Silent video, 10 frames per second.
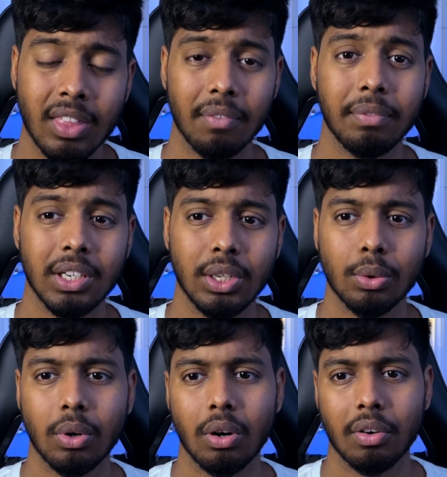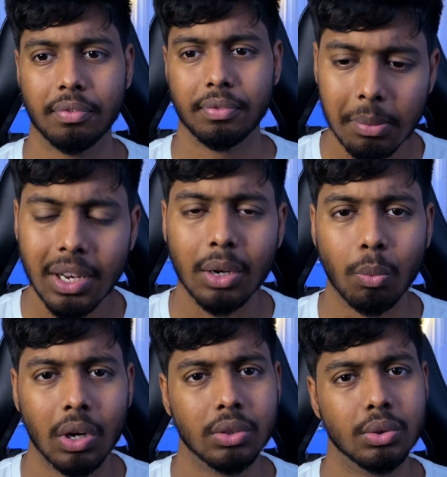video of maybe like
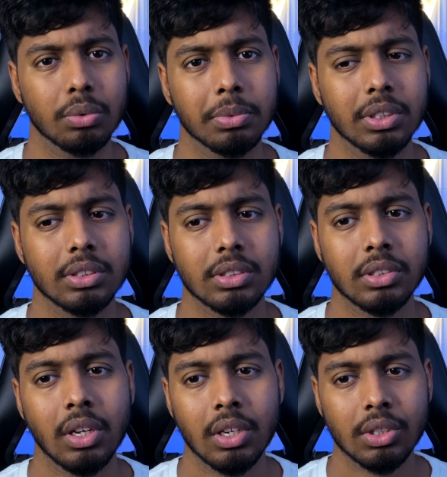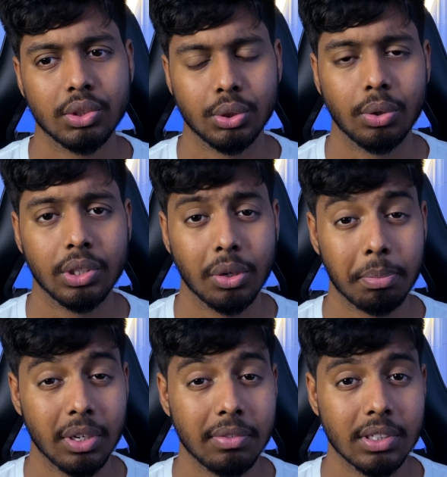one to two minutes showing your
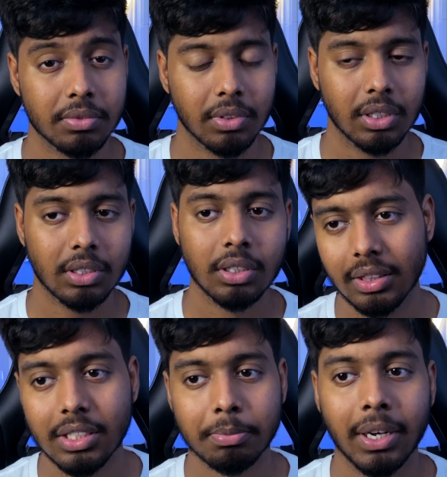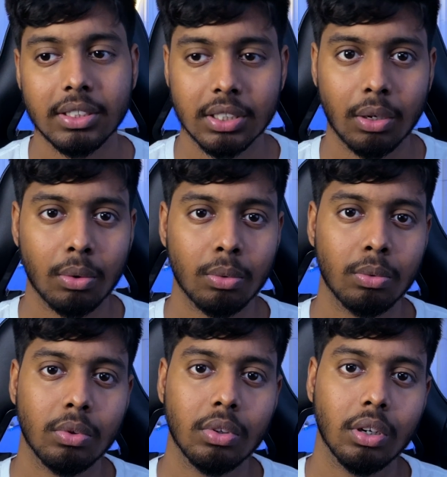previous work this might
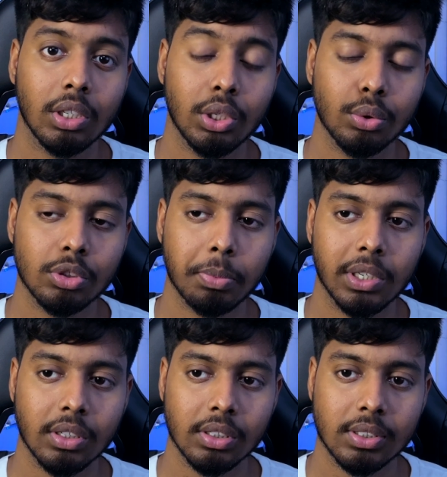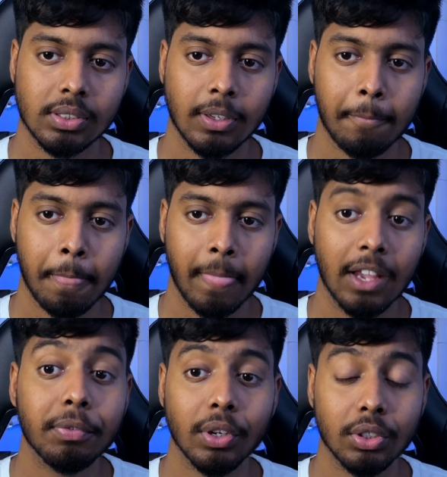sound huge because
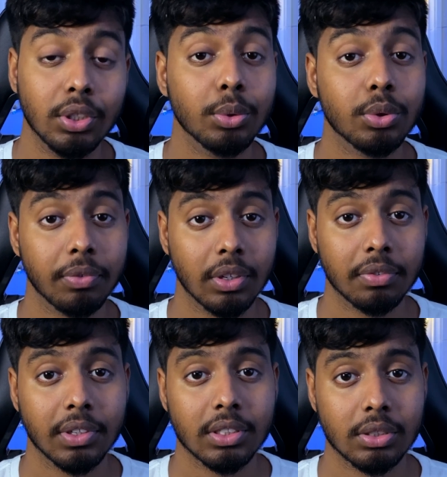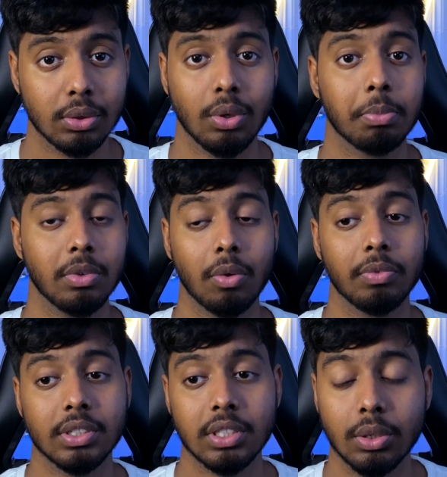if you're new to VFX you
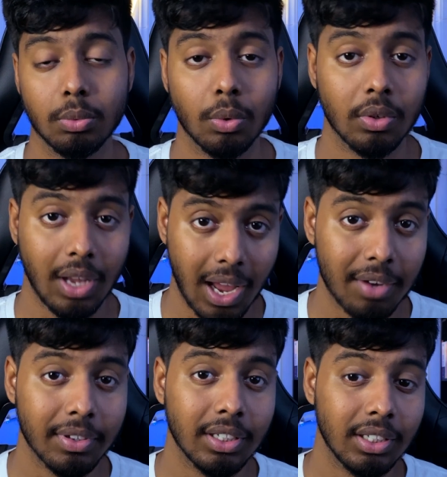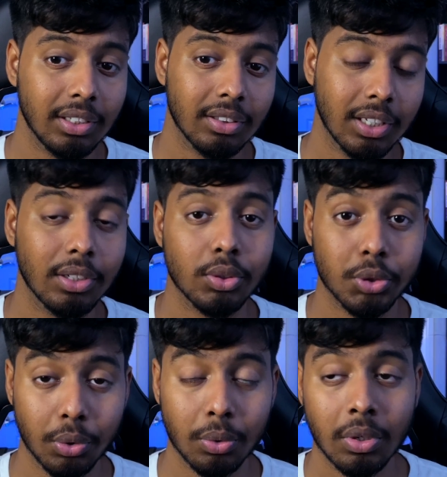obviously you won't have anything to
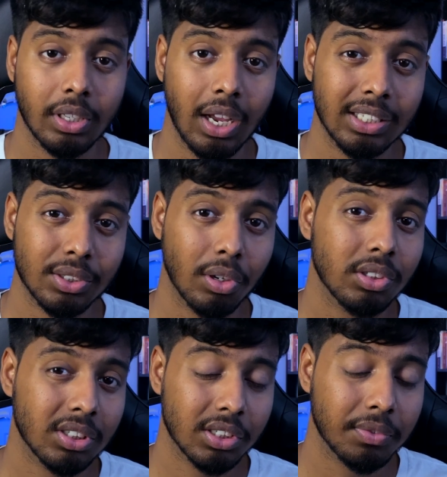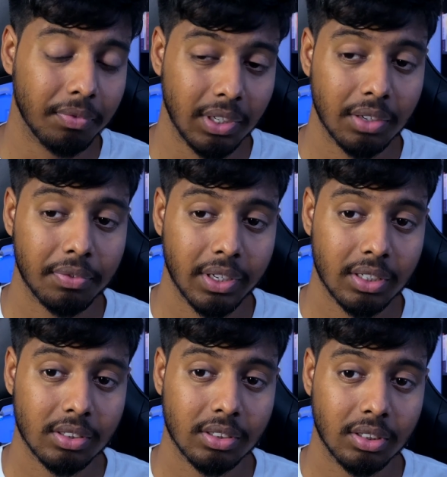show it's not just
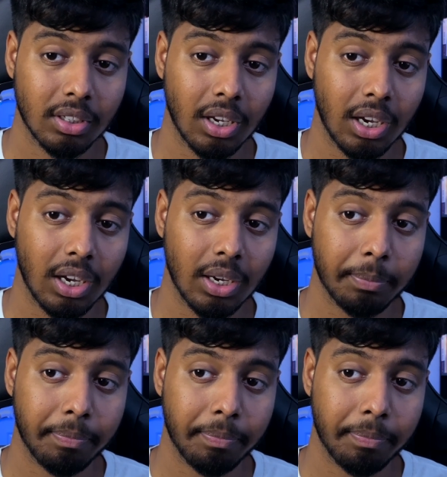VFX uh,